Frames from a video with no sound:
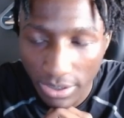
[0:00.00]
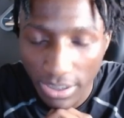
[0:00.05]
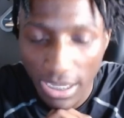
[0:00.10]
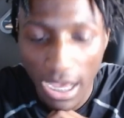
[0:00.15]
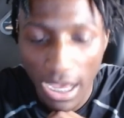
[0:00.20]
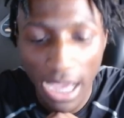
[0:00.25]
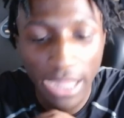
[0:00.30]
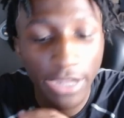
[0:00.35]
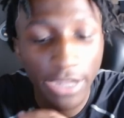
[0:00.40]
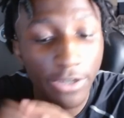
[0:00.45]

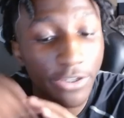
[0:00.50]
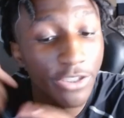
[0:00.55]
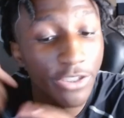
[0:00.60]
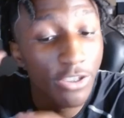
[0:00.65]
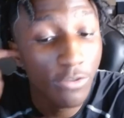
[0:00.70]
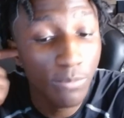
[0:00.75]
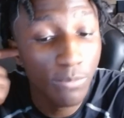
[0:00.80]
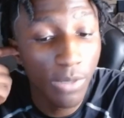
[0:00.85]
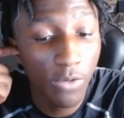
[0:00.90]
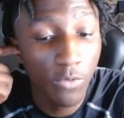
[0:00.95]
I hear
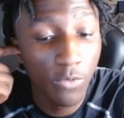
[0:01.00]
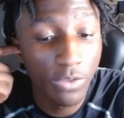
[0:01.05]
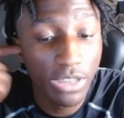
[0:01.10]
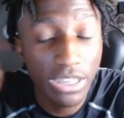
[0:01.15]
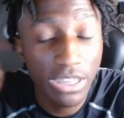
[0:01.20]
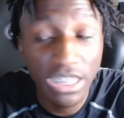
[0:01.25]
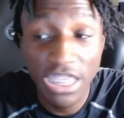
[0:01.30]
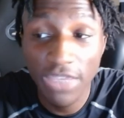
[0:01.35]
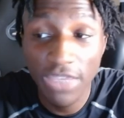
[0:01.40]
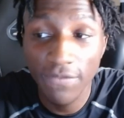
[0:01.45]
Cubo on the
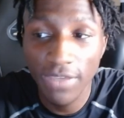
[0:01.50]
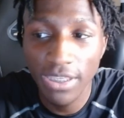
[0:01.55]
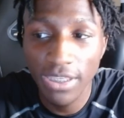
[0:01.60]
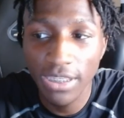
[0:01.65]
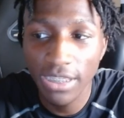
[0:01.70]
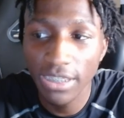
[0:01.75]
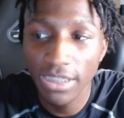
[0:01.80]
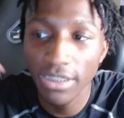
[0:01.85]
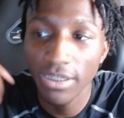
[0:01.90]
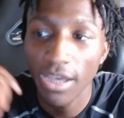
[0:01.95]
TV,
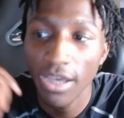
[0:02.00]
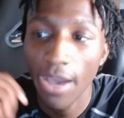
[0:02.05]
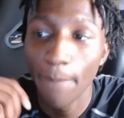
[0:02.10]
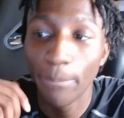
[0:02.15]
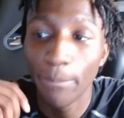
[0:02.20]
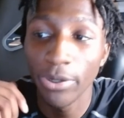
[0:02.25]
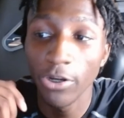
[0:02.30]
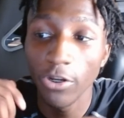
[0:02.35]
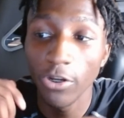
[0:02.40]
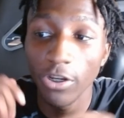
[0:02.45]
nigga.
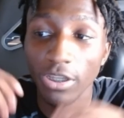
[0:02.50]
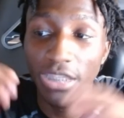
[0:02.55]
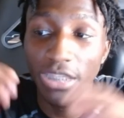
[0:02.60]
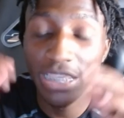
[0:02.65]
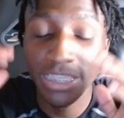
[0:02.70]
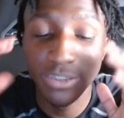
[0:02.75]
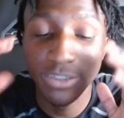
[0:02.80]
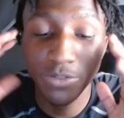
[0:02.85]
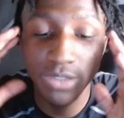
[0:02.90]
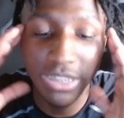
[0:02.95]
Pearly
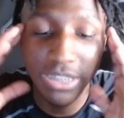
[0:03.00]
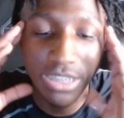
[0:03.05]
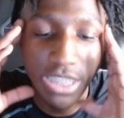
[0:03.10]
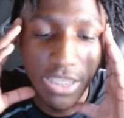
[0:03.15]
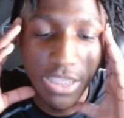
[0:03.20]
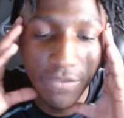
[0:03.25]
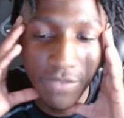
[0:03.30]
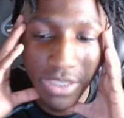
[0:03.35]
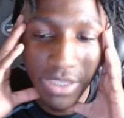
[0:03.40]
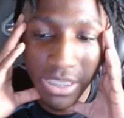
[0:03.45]
is on the
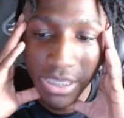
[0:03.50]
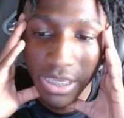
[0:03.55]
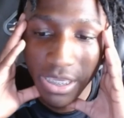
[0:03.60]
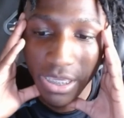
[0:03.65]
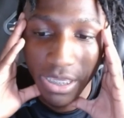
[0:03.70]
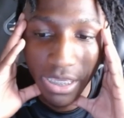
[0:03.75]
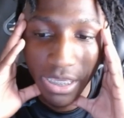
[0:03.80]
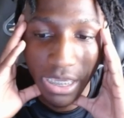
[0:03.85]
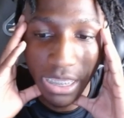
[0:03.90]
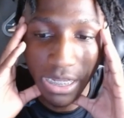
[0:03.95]
TV.
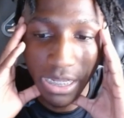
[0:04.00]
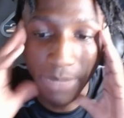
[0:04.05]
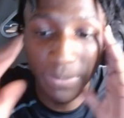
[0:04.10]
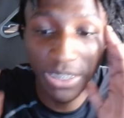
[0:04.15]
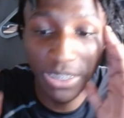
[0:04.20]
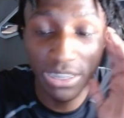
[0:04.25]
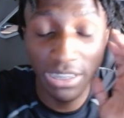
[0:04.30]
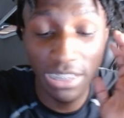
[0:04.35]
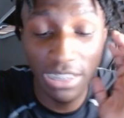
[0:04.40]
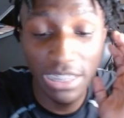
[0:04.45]
And I'm
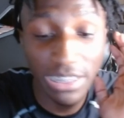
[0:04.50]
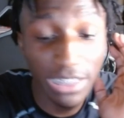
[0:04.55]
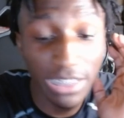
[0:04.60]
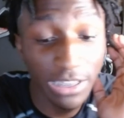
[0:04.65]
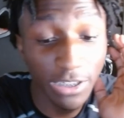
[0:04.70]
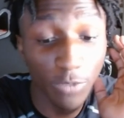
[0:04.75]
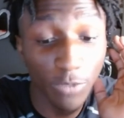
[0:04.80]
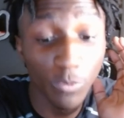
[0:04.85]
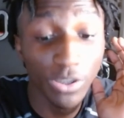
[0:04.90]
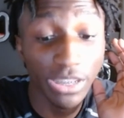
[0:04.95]
just listening
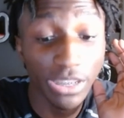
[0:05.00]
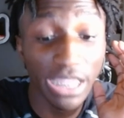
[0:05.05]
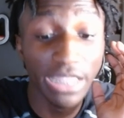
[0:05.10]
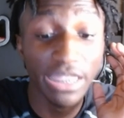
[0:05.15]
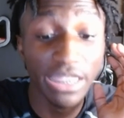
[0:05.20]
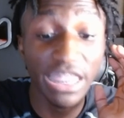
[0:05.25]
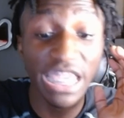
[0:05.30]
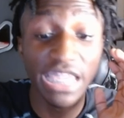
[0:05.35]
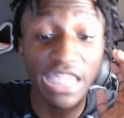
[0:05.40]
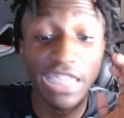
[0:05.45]
to what they
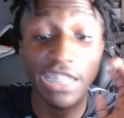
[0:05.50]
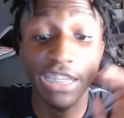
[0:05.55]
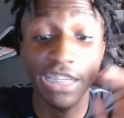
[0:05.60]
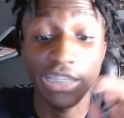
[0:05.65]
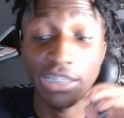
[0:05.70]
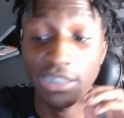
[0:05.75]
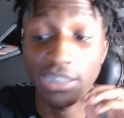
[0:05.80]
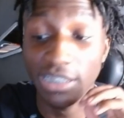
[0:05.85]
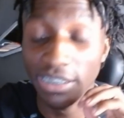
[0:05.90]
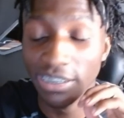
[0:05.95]
think it
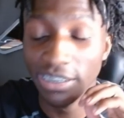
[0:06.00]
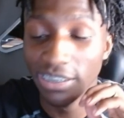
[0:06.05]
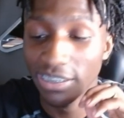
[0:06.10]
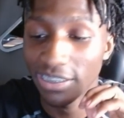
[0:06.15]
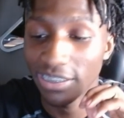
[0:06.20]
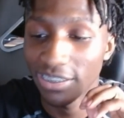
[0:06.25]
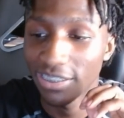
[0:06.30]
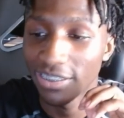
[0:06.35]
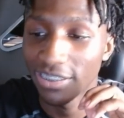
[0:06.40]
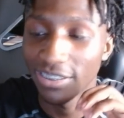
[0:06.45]
is, nigga.
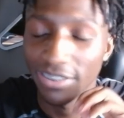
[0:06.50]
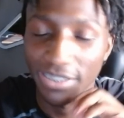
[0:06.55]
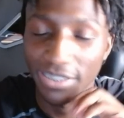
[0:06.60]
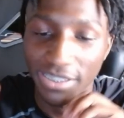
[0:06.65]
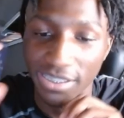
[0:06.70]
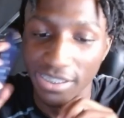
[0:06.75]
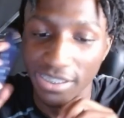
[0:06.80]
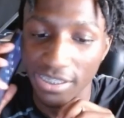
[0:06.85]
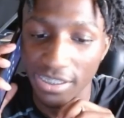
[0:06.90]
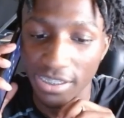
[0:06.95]

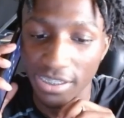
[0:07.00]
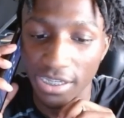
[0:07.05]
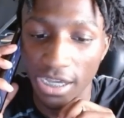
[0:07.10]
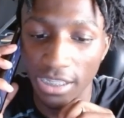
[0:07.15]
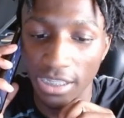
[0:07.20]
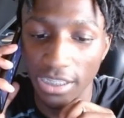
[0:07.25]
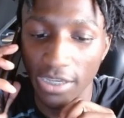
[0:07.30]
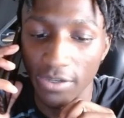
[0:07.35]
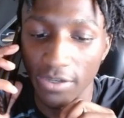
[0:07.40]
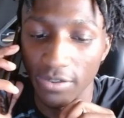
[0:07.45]

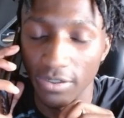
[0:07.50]
Hello?